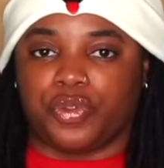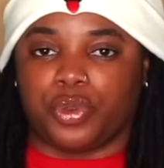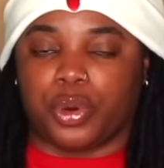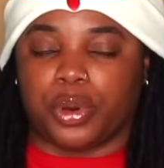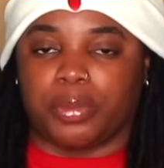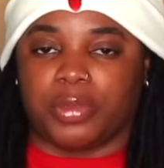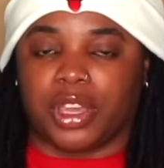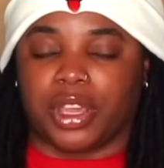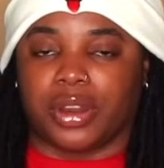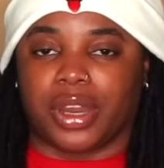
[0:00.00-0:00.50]

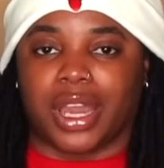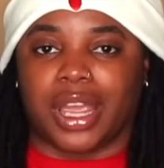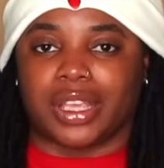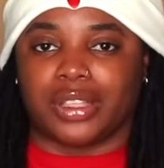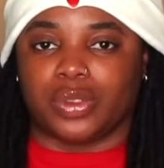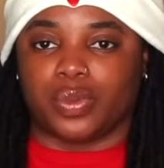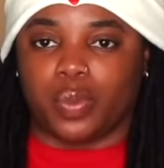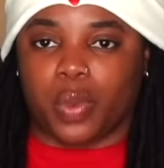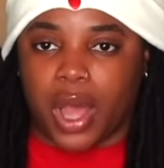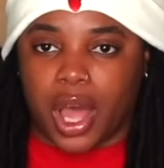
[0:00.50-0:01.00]
form there
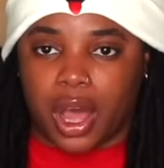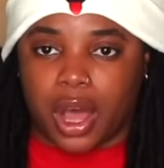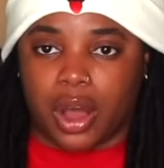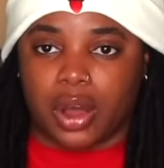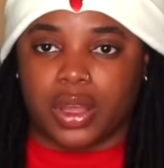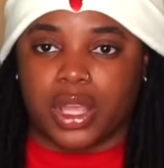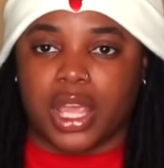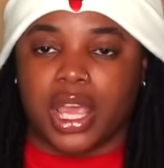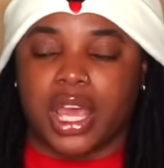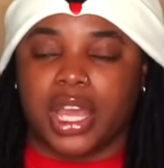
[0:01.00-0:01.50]
as
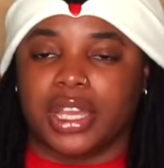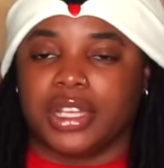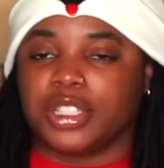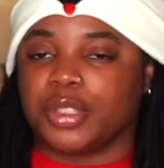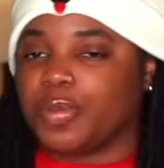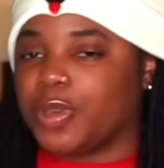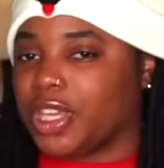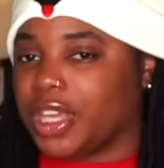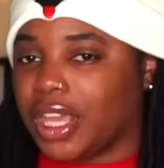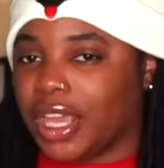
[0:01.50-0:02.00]
well.
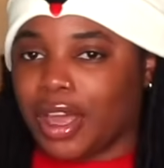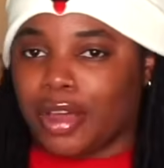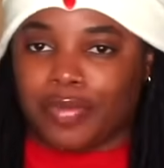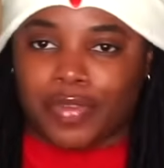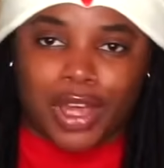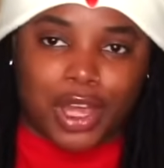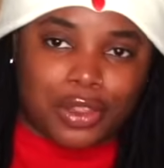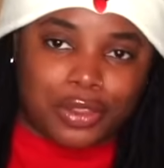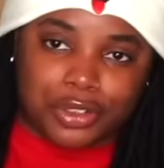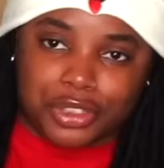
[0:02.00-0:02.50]
Speaking of
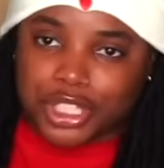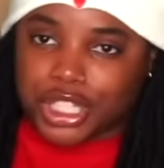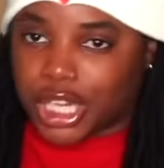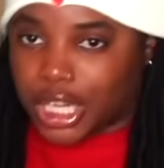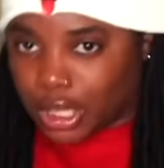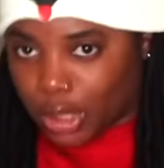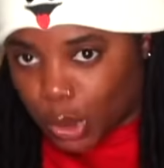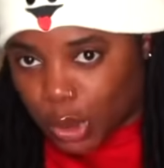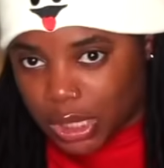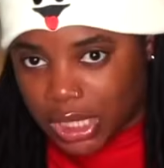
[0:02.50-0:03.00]
other
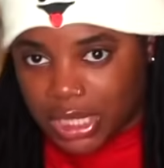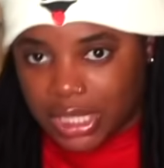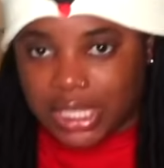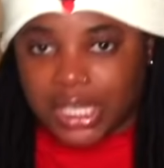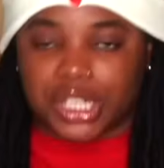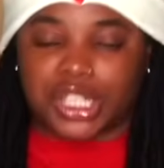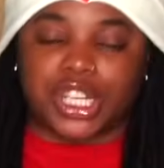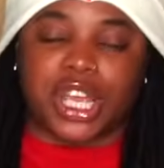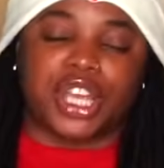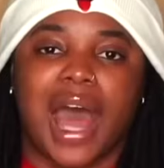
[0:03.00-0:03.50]
channels and
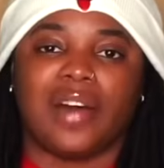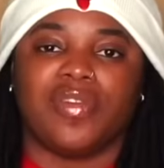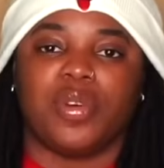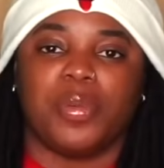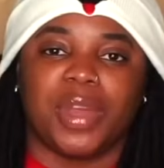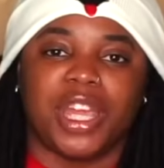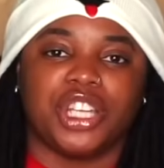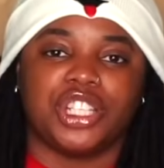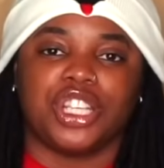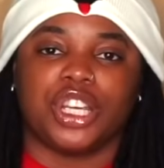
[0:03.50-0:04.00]
such, I have a
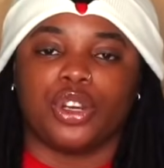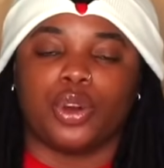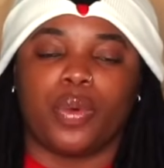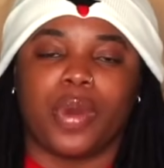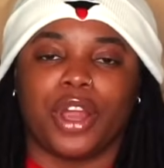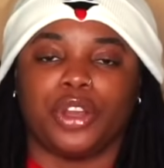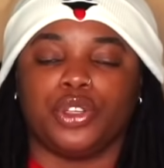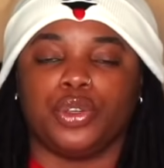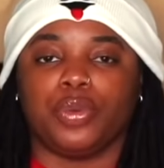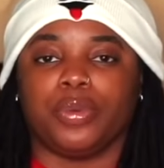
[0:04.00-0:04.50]
main channel
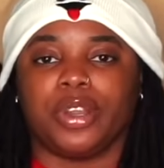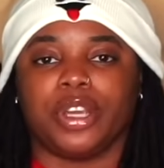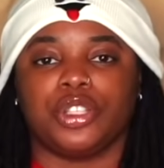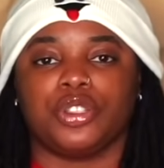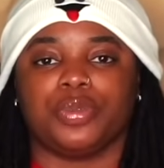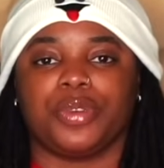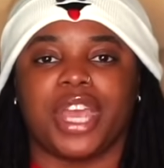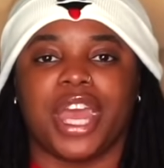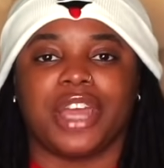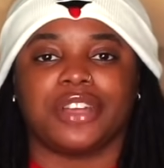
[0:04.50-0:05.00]
where I do
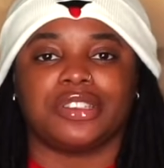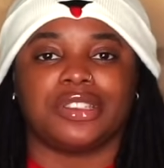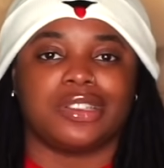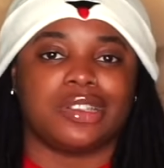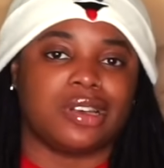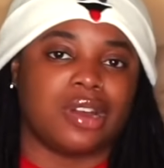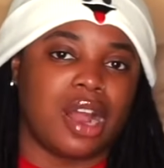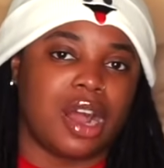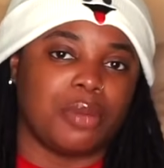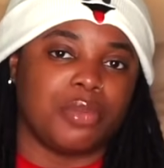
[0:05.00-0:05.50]
rants, reactions,
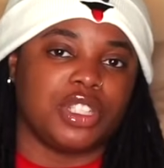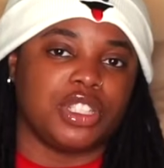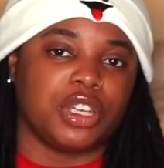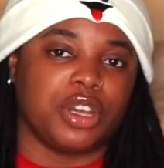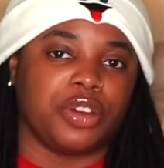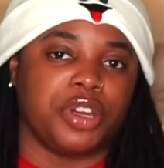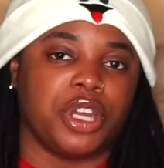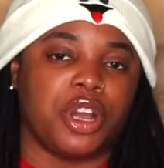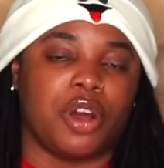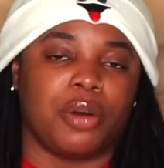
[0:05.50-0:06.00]
and
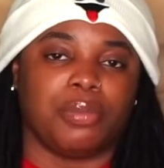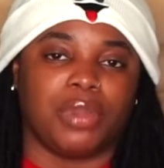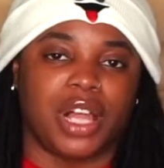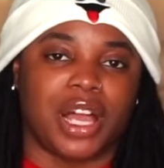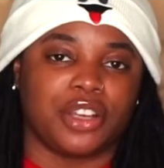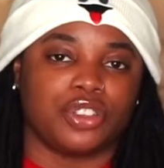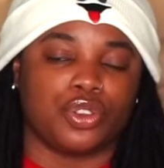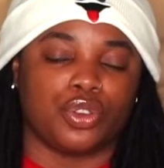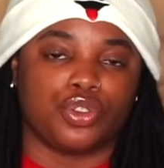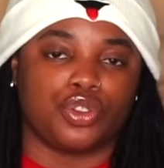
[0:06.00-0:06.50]
commentary on
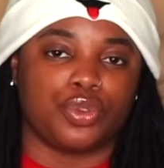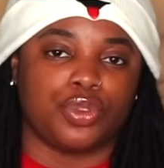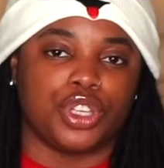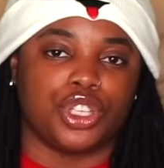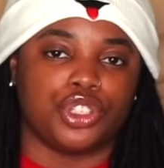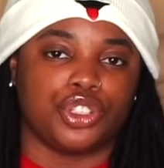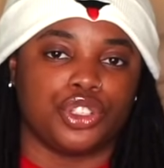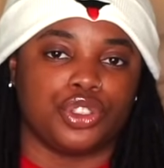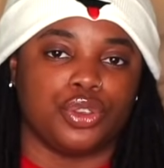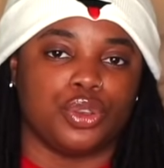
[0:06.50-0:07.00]
Black social
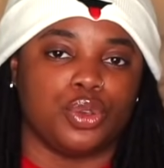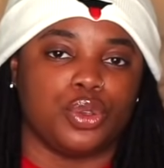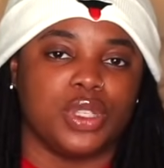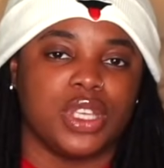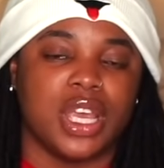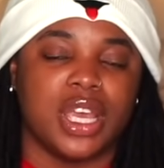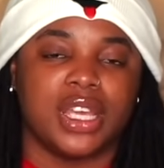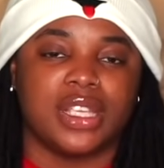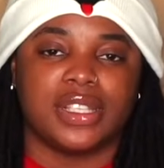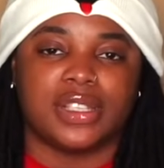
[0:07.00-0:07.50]
issues,
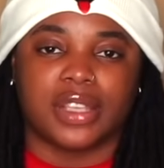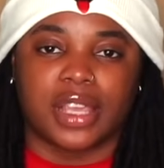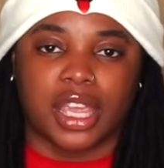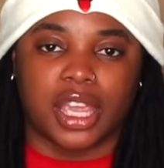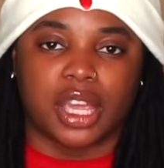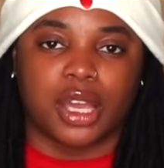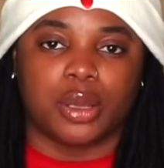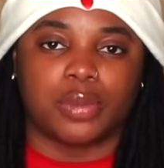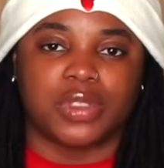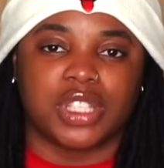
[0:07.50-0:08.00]

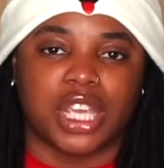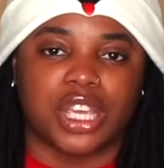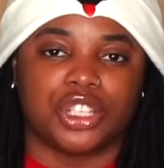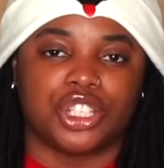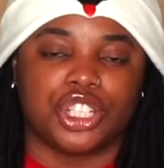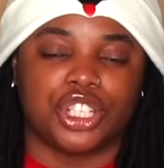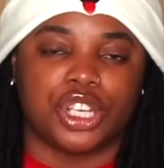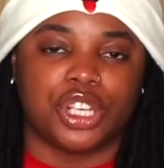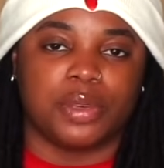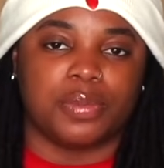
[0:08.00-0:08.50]
scams, and
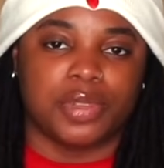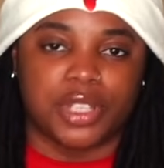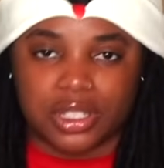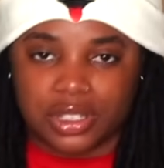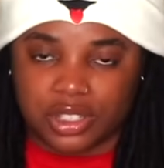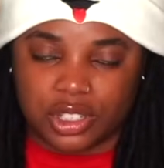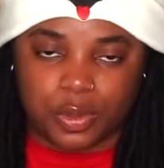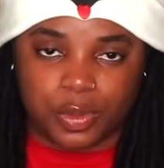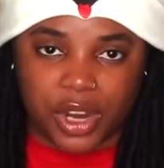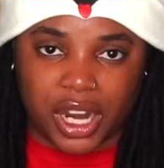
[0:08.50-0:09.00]
shitty
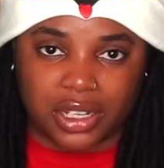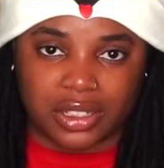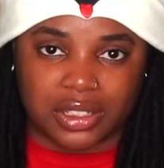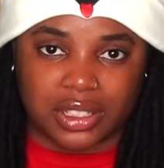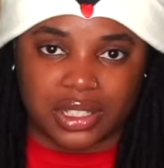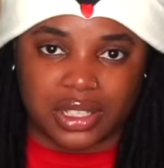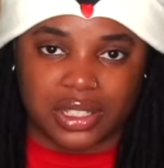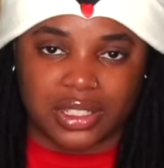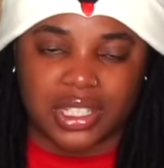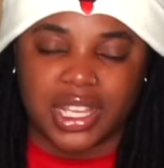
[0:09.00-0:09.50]
business
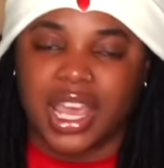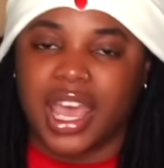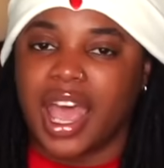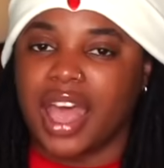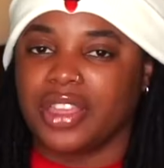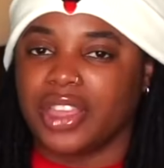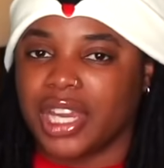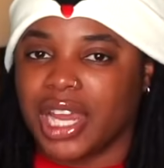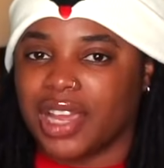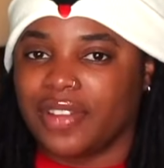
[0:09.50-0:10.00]
practices.
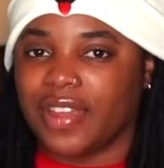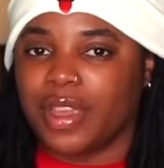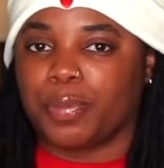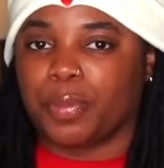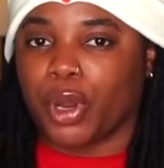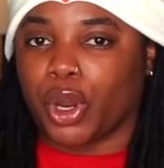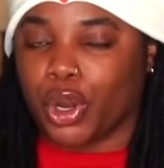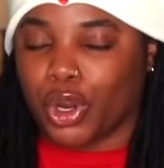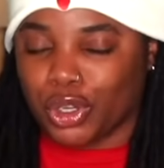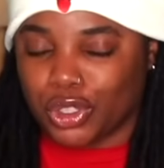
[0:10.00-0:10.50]
And then I have a
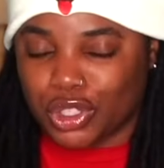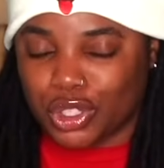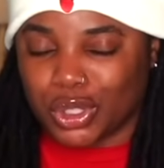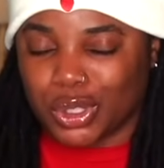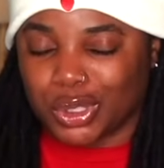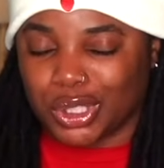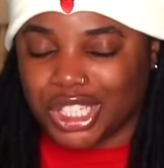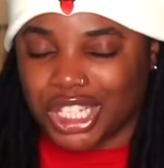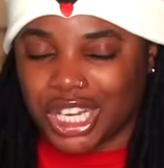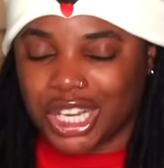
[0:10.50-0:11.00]

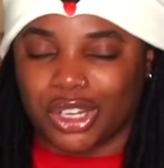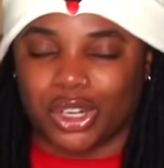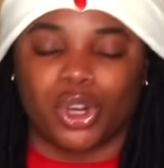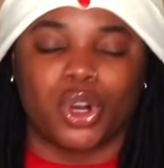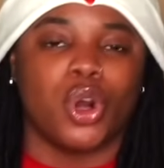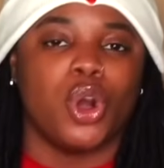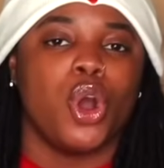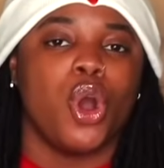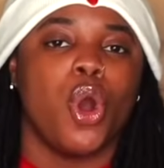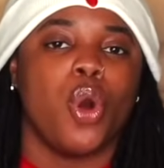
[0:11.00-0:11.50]
personal
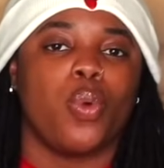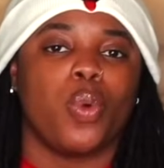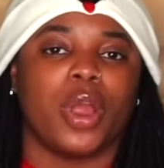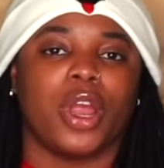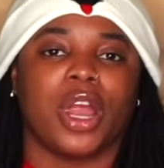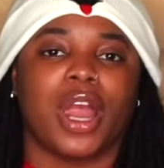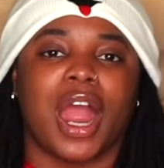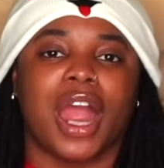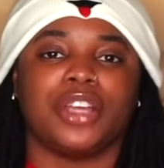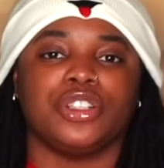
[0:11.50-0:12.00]
channel
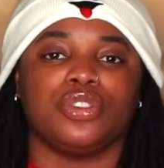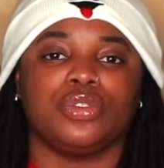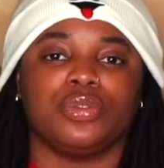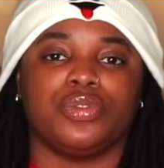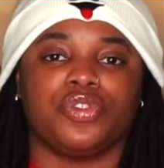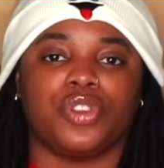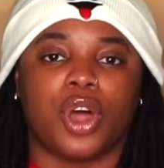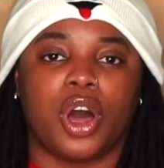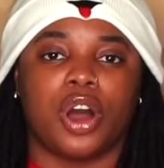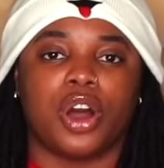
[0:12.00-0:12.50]
where I do
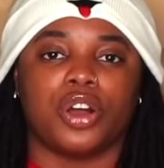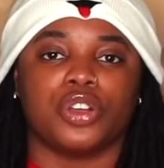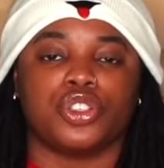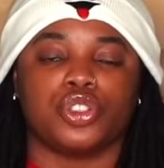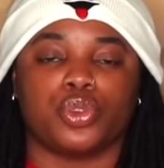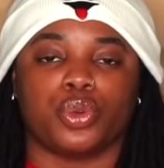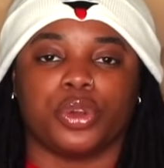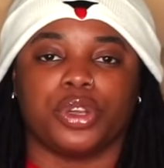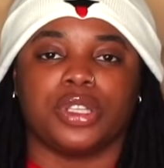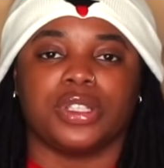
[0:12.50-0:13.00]
vlogs,
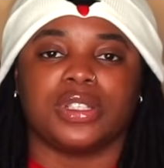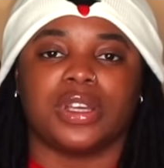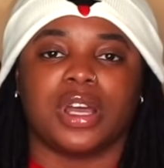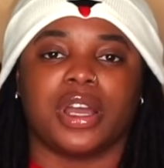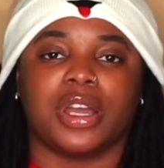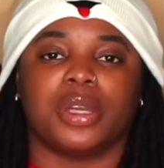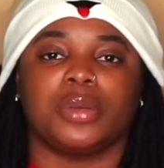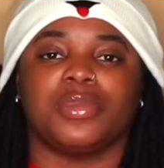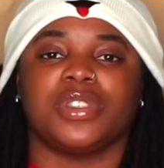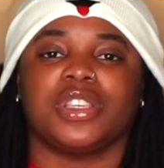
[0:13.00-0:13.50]
story
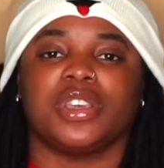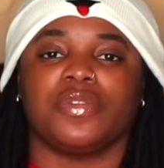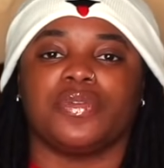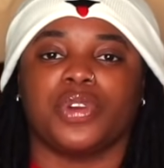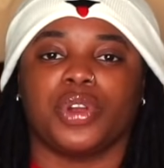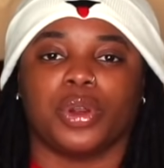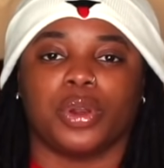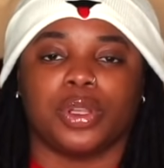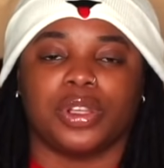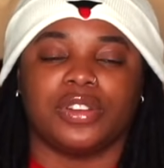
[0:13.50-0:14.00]
times, give
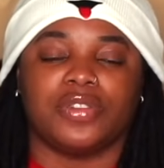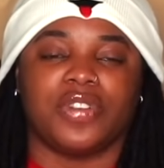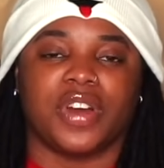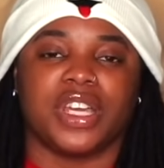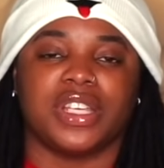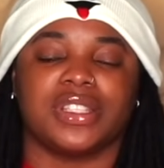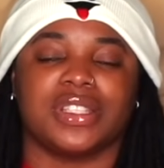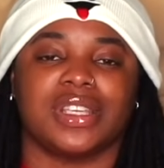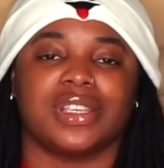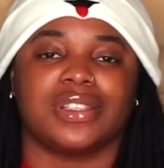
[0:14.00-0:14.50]
girl
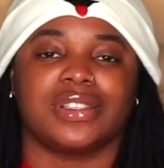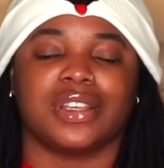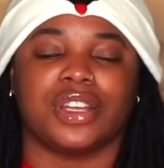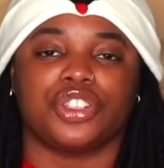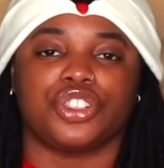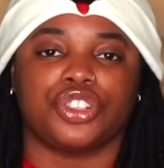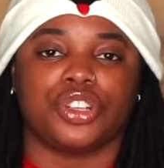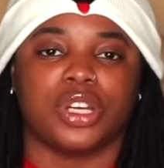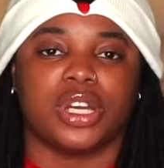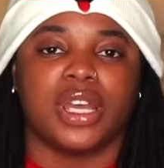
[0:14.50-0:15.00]
advice,
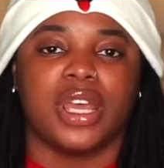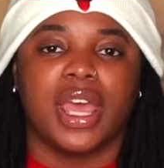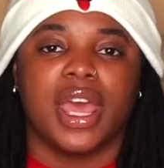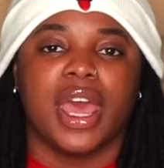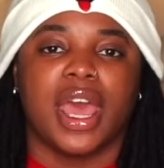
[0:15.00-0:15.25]
etc.